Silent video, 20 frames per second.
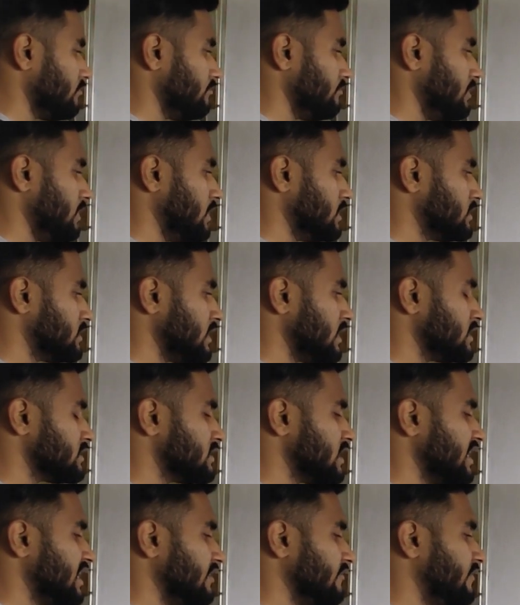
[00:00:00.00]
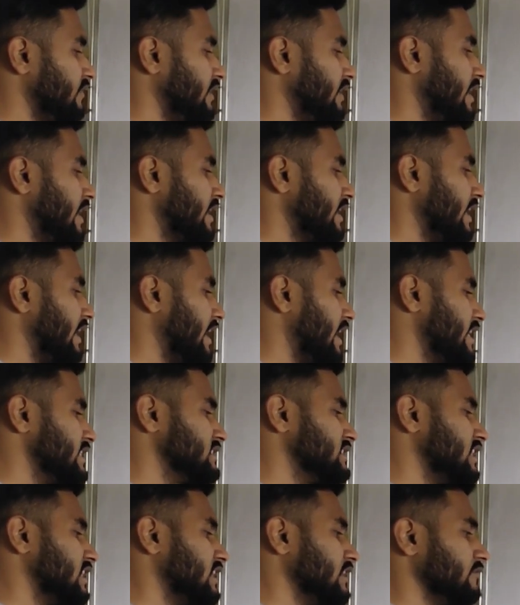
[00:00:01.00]
BC is the dividend, A
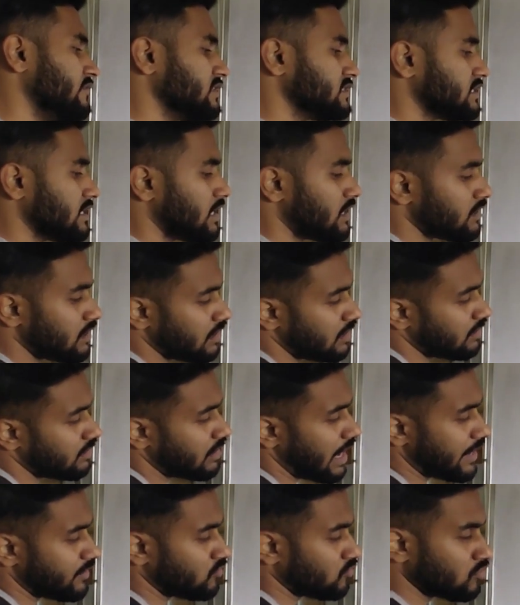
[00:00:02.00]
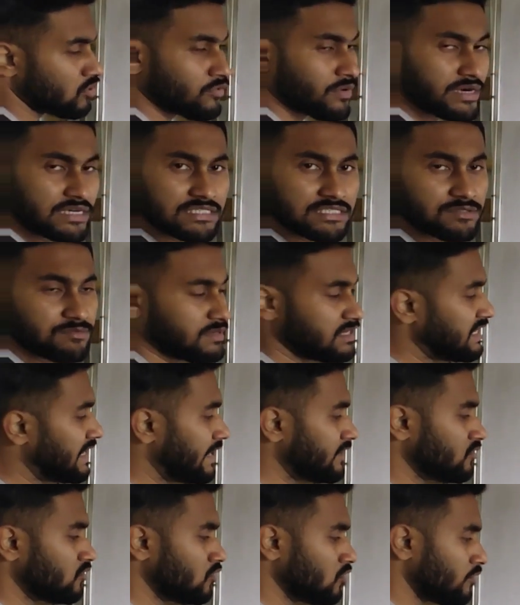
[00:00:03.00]
is the divisor. I don't know what is B,
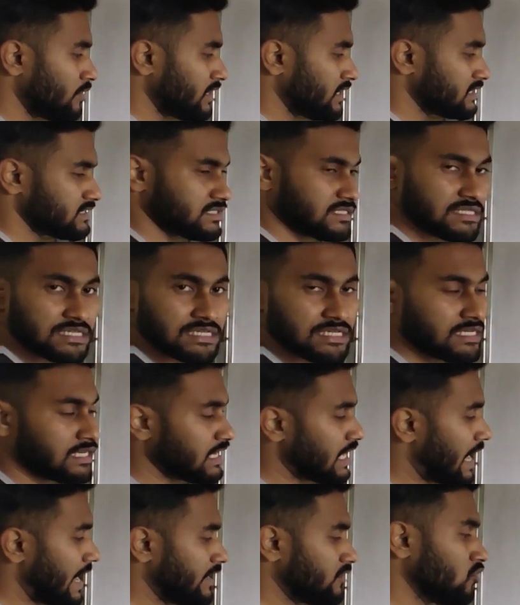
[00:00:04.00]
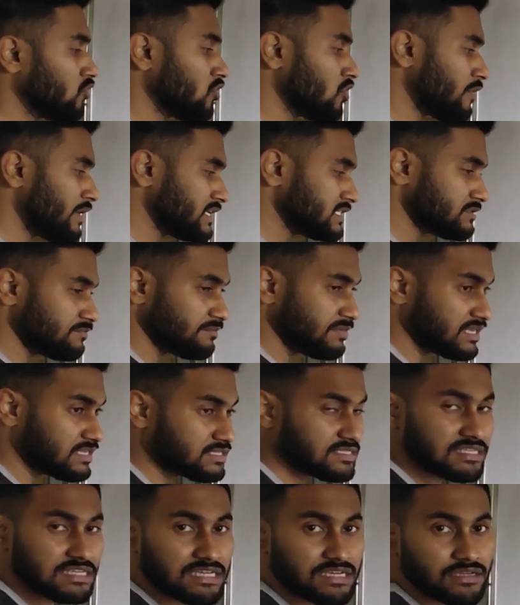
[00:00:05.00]
I don't know what is C, I don't know what is
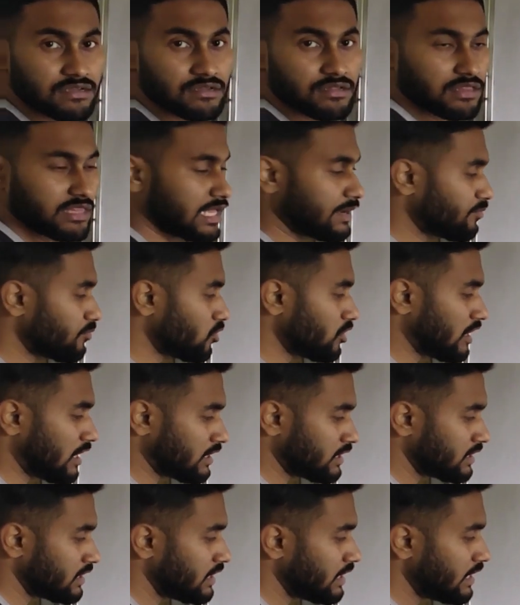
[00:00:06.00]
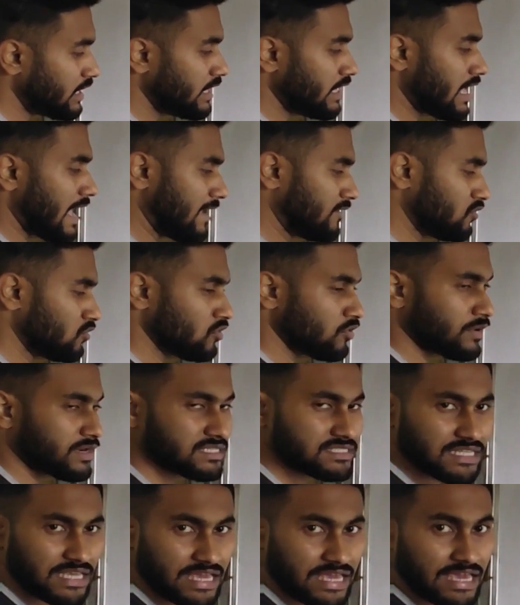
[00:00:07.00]
BC, their product, I don't know what
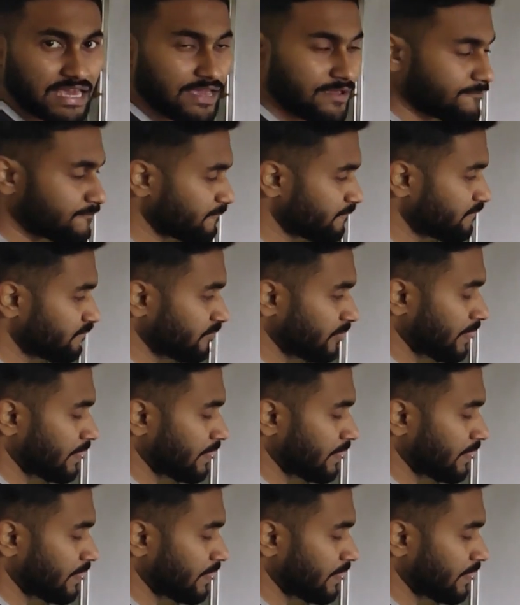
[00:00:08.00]
is A.